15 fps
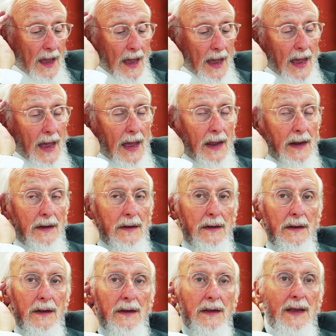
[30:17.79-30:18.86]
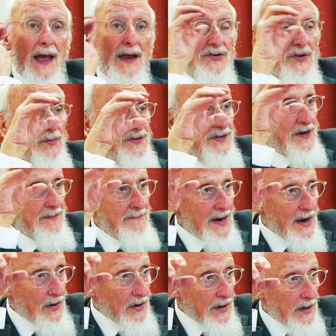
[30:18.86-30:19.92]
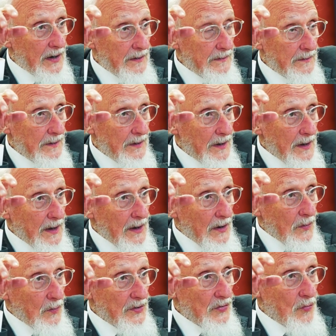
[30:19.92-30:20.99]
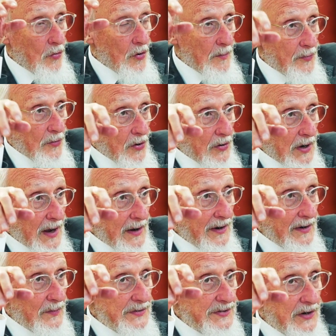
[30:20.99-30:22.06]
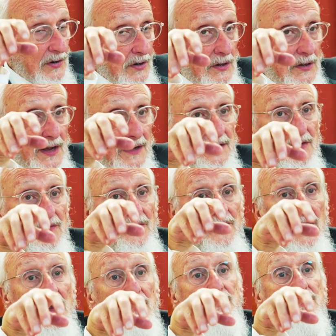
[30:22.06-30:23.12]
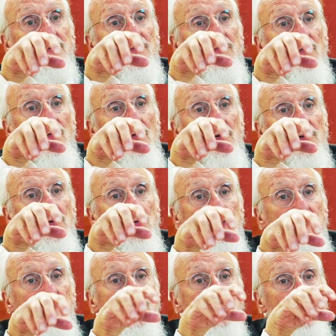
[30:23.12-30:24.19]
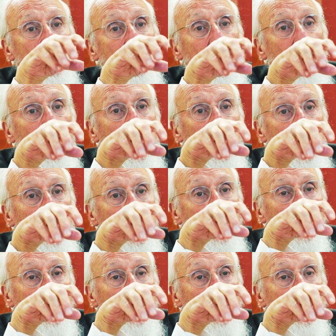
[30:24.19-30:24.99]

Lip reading: and he actually was in America when the war broke out. He was here collecting funds for yeshivas in